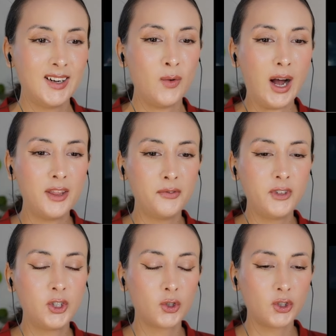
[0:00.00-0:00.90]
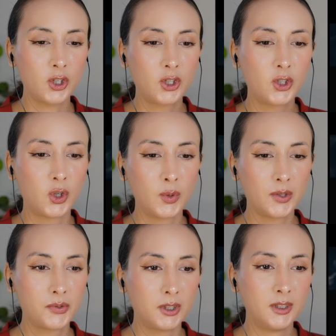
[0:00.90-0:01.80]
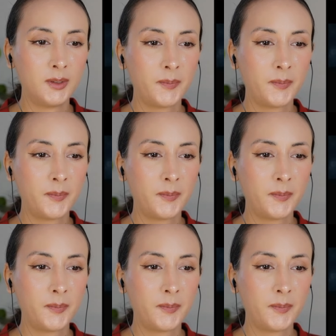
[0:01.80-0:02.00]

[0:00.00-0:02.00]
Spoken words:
Wow, the visuals are so beautiful.